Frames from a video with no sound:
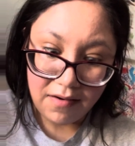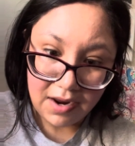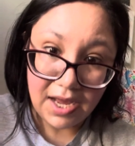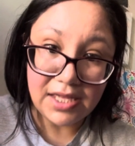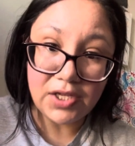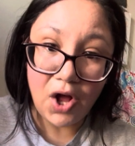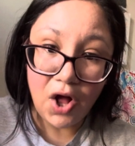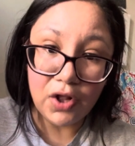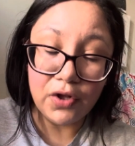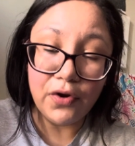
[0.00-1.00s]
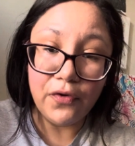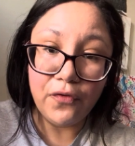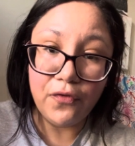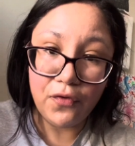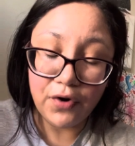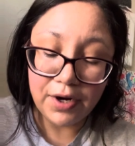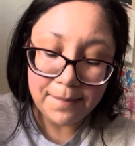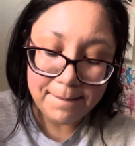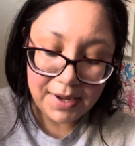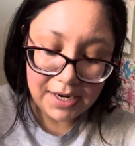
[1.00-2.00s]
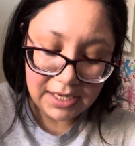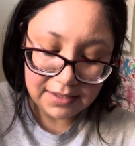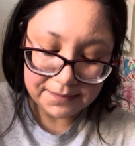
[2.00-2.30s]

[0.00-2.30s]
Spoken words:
It's all for money.